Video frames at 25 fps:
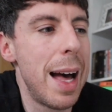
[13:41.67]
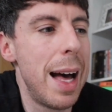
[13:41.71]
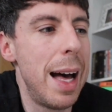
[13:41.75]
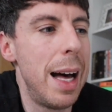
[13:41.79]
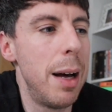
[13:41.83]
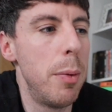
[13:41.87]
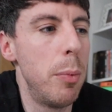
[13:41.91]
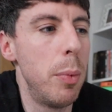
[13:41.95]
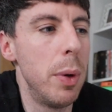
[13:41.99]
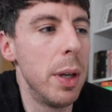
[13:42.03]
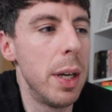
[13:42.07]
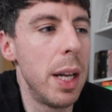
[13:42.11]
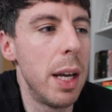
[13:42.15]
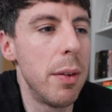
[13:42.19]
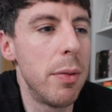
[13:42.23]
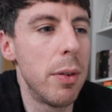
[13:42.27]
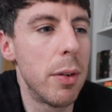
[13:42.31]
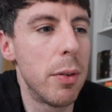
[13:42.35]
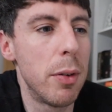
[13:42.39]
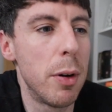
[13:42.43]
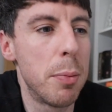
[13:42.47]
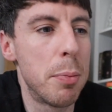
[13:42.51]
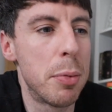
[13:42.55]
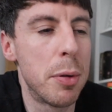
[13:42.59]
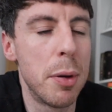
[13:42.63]
And
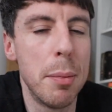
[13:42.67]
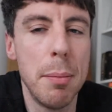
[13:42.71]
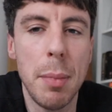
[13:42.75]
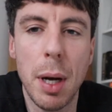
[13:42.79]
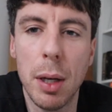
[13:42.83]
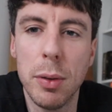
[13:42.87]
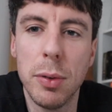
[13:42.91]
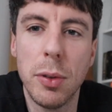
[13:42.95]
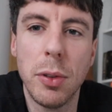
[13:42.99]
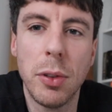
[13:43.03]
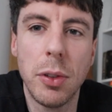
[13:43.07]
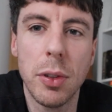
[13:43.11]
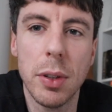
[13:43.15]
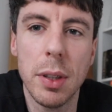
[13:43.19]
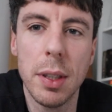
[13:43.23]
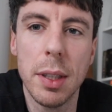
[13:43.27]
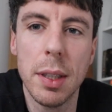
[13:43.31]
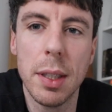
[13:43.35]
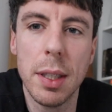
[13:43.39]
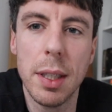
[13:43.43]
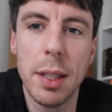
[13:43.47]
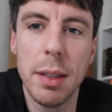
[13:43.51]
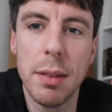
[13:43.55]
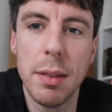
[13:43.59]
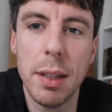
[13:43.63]
whenever a
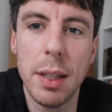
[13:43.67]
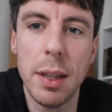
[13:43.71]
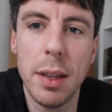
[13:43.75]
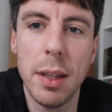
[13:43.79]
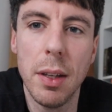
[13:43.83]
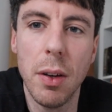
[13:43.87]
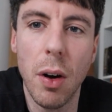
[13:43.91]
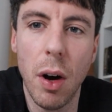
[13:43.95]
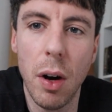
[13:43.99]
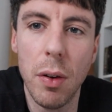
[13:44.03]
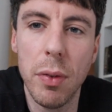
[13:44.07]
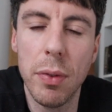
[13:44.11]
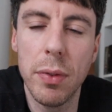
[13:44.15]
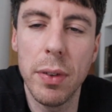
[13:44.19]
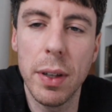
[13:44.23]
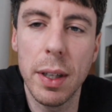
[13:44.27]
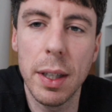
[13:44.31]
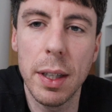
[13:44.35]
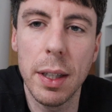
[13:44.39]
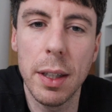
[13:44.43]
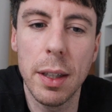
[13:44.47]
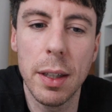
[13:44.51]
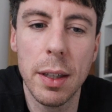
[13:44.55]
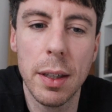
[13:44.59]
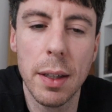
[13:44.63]
promotion is in the
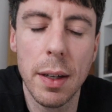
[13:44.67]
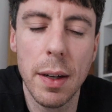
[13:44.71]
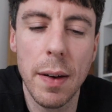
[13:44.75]
offing,